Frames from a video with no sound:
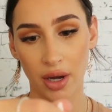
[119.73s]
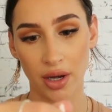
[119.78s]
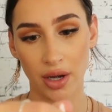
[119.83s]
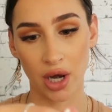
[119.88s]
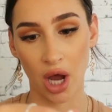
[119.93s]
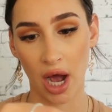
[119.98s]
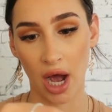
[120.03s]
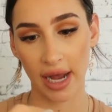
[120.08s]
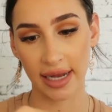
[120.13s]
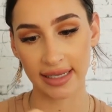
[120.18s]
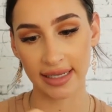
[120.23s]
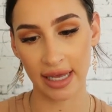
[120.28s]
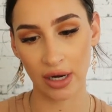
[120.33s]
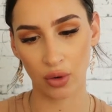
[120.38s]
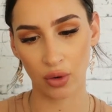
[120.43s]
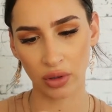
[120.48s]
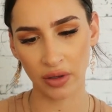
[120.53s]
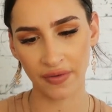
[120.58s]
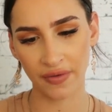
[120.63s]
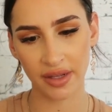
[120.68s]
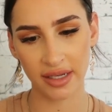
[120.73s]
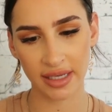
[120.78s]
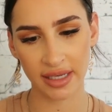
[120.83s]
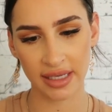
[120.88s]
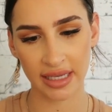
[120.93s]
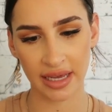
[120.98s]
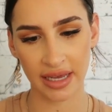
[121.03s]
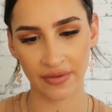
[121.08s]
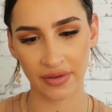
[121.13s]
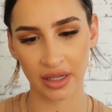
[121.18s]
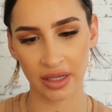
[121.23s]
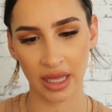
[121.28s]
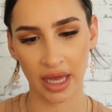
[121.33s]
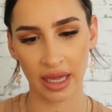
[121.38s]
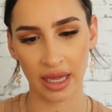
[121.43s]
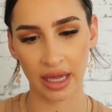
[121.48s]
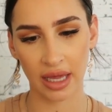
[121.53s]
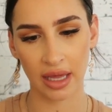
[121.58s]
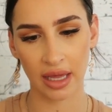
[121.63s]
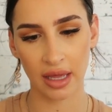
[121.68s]
nice, and all of this is even
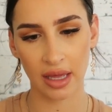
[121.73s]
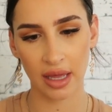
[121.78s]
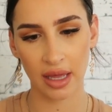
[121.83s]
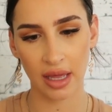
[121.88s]
like